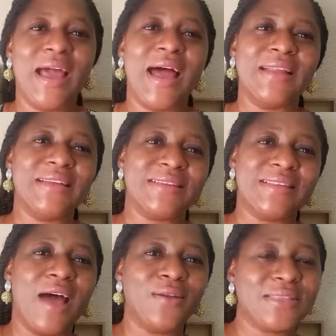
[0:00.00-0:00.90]
and it's
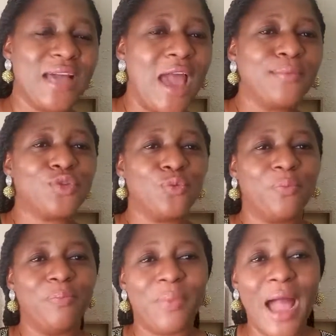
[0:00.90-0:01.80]
now time to
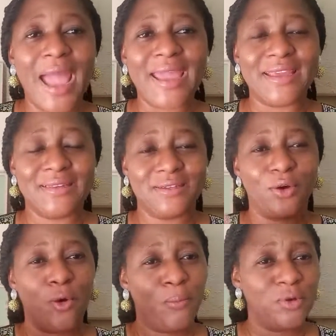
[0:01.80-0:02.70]
buy
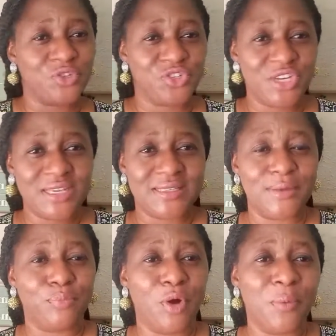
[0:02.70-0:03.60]
or purchase a
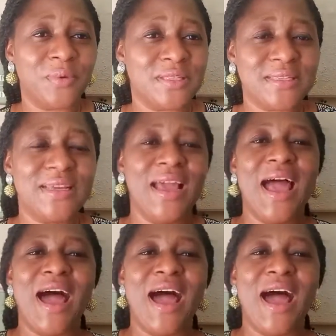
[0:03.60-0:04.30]
property,